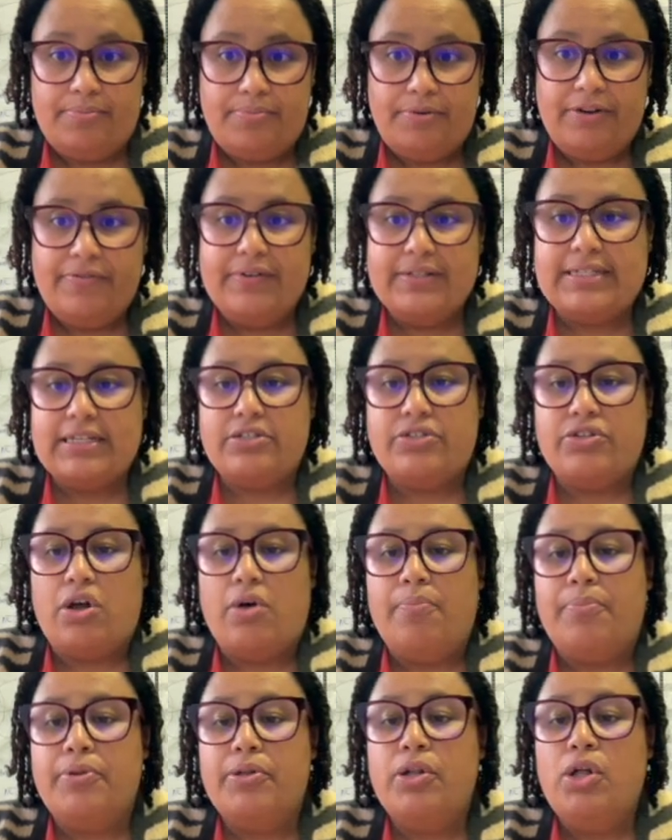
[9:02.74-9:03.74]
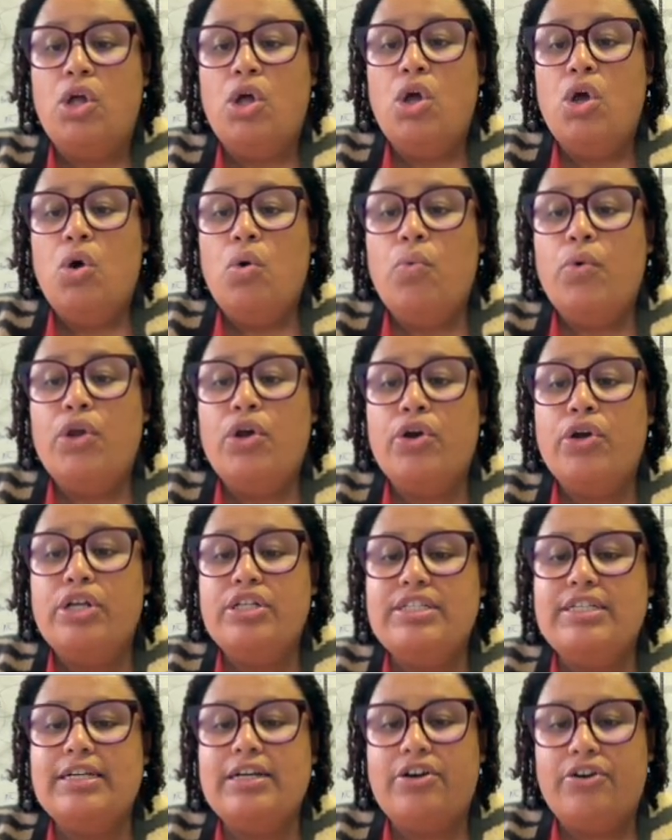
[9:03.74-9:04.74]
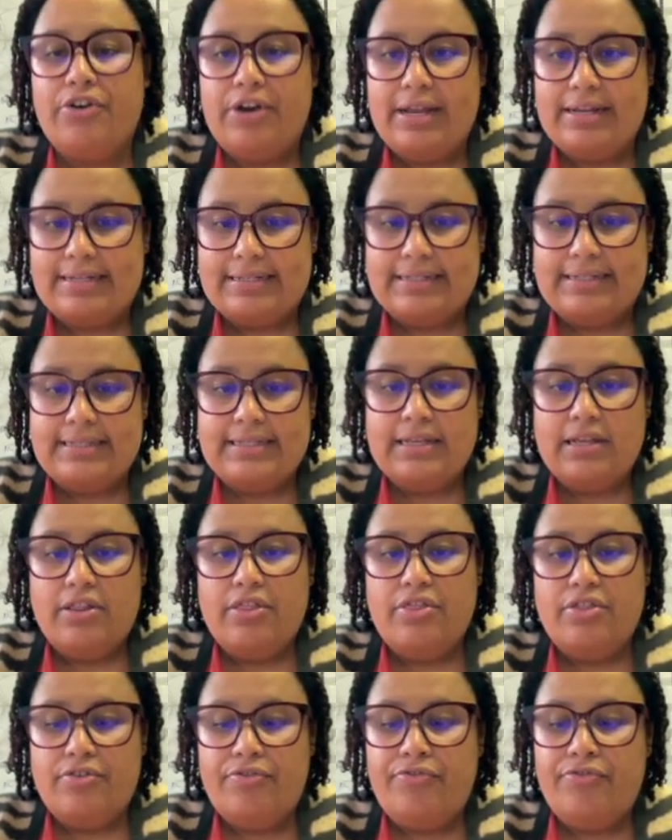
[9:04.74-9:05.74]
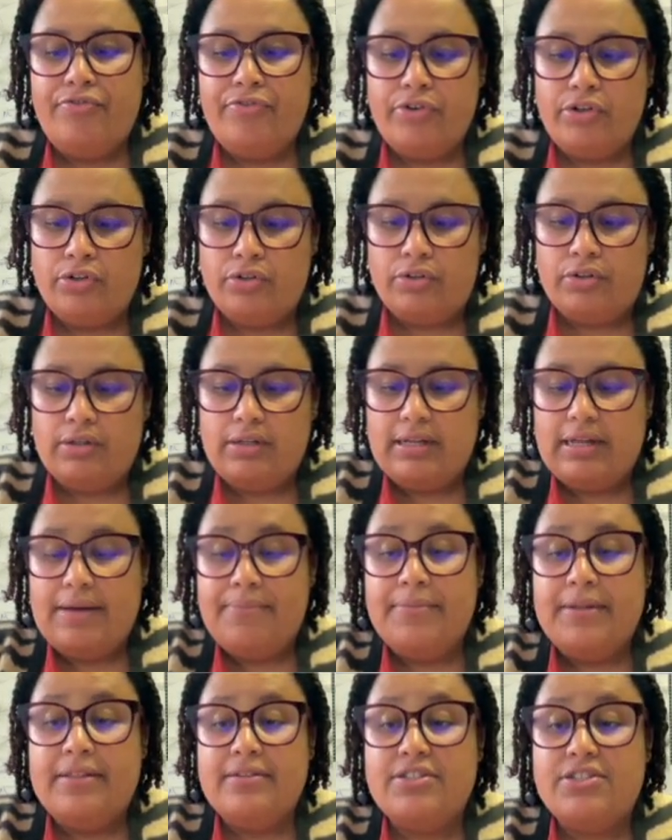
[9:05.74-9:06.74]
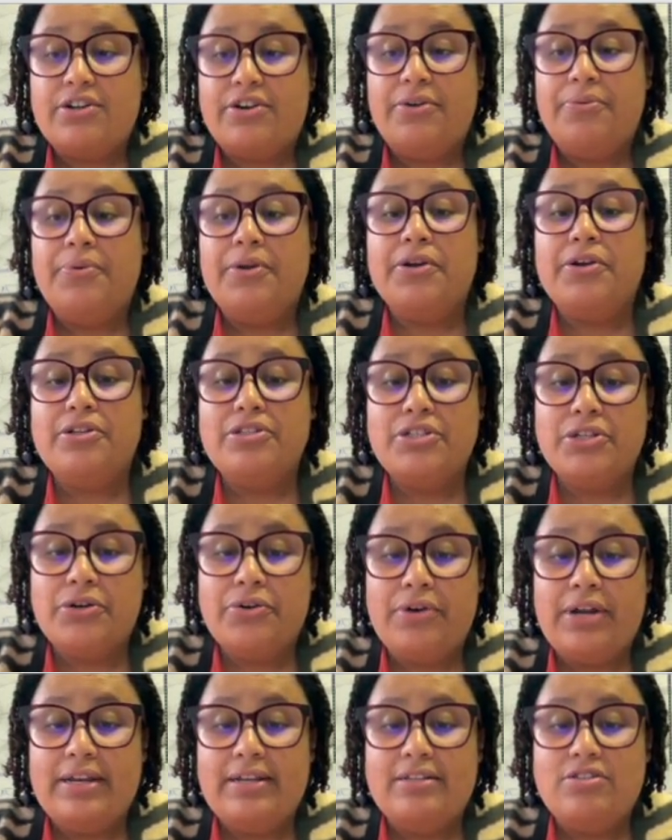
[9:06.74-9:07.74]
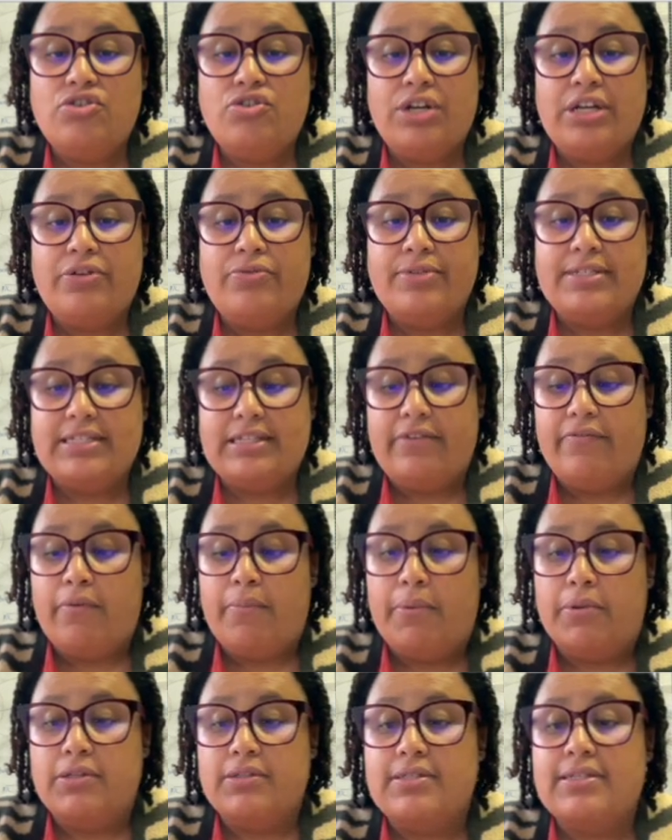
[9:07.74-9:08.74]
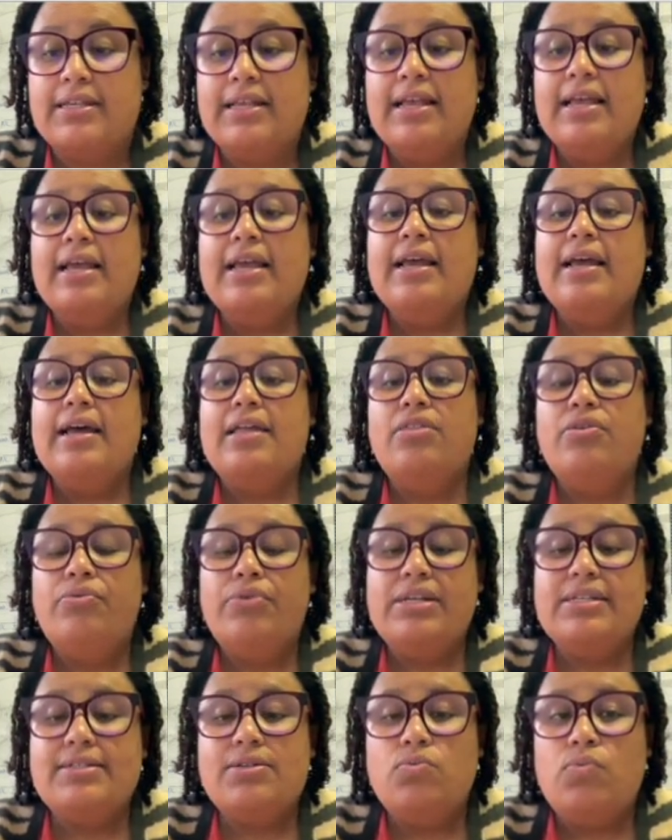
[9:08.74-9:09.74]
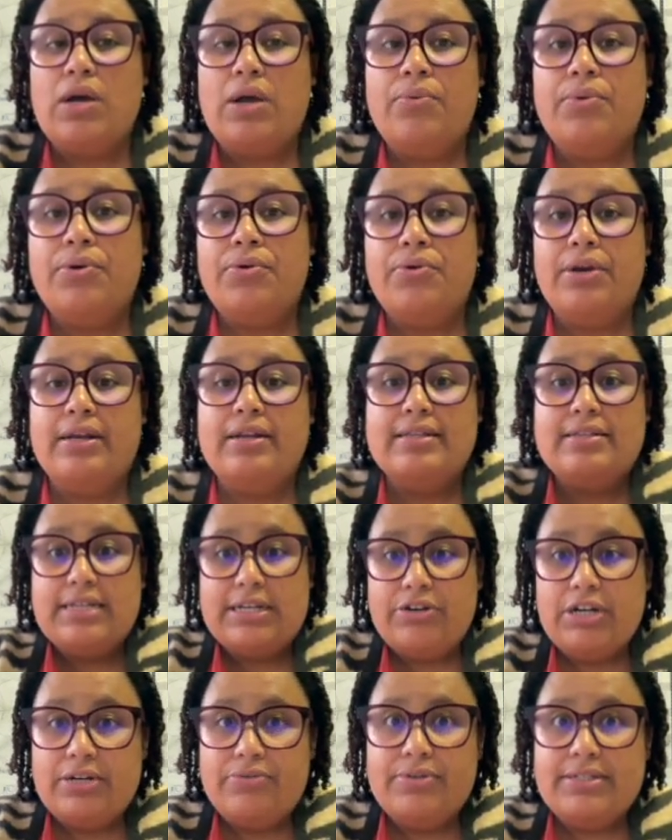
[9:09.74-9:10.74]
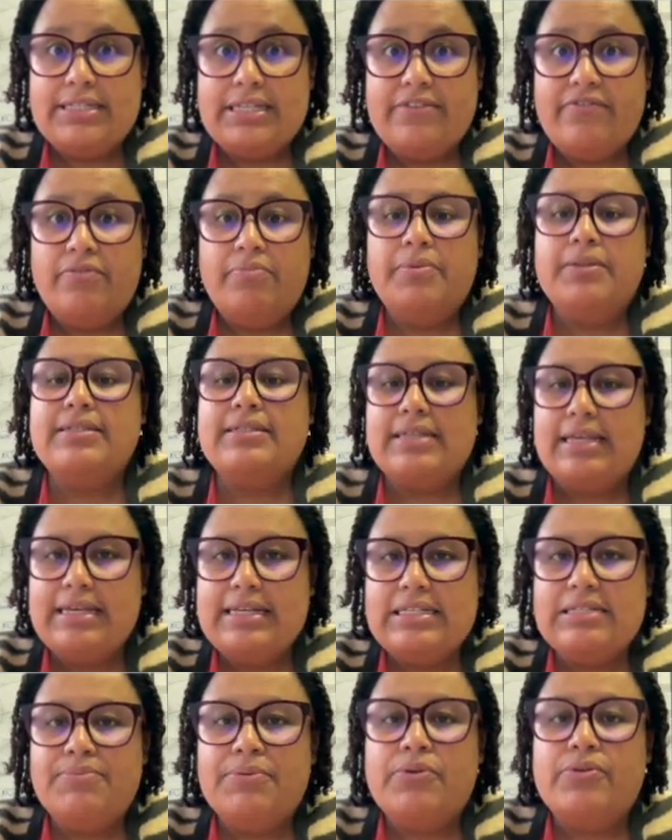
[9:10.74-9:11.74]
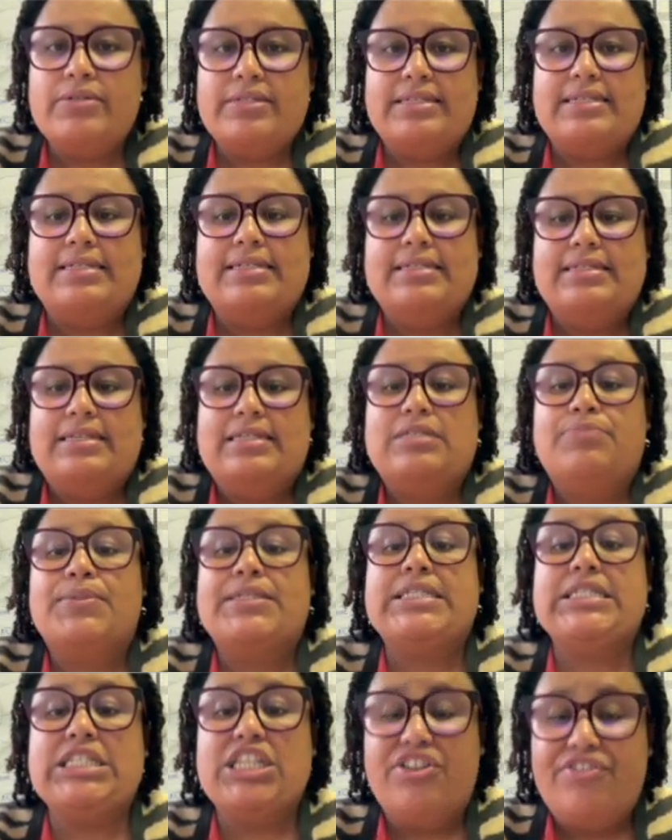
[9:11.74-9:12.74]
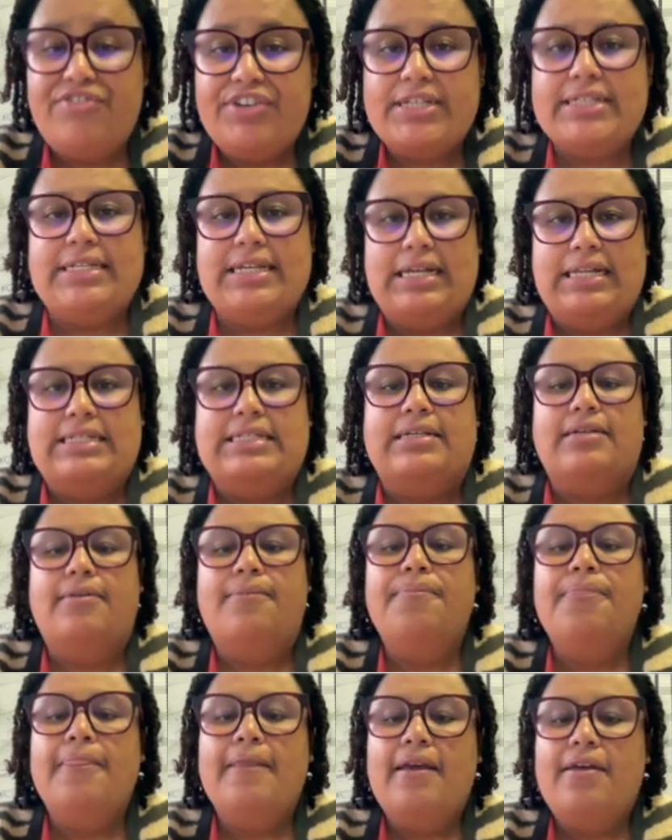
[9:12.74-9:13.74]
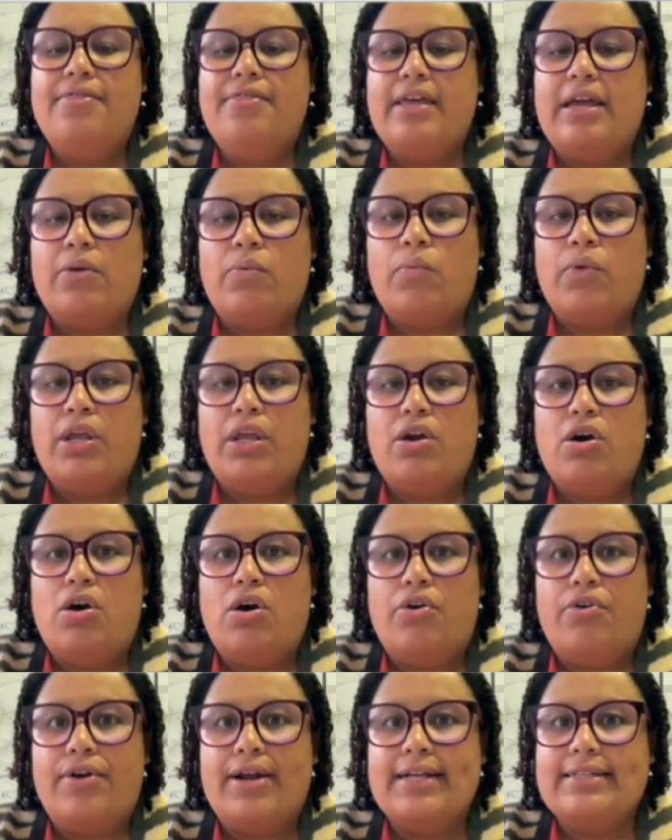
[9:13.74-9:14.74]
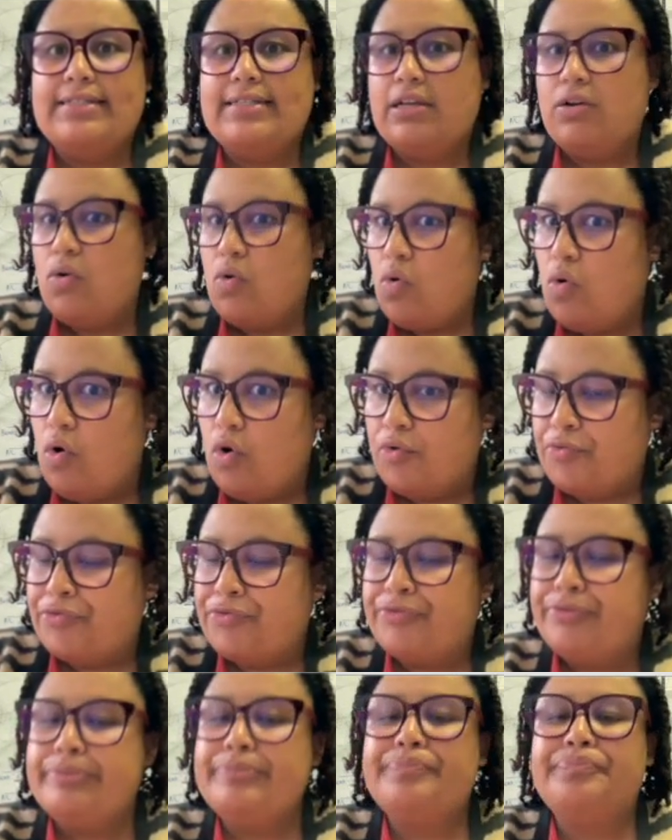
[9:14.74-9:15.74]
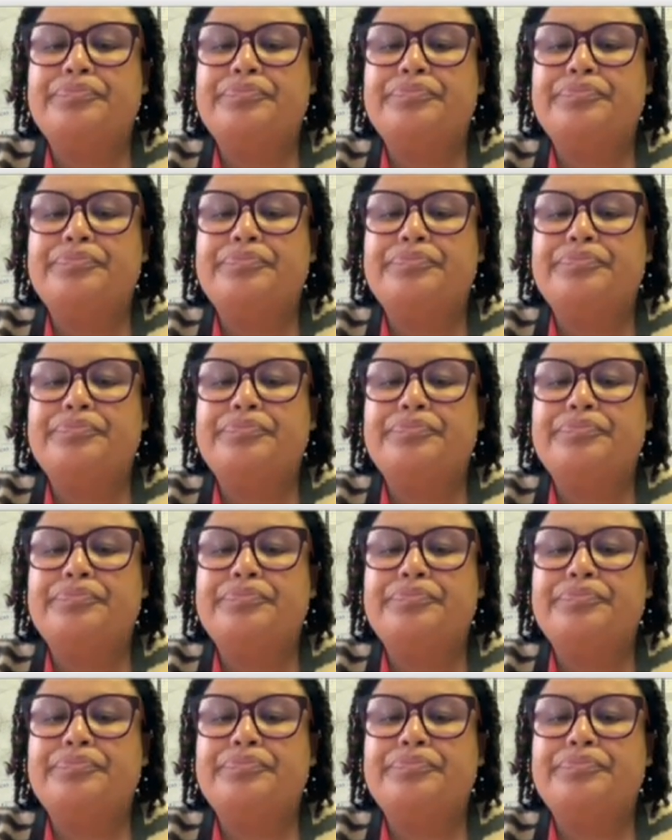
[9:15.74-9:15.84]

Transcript: previous example, we are going to credit the full, we are going to credit trade receivables. And the reason why we credit trade receivables is because this is a specific debtor that we are writing off.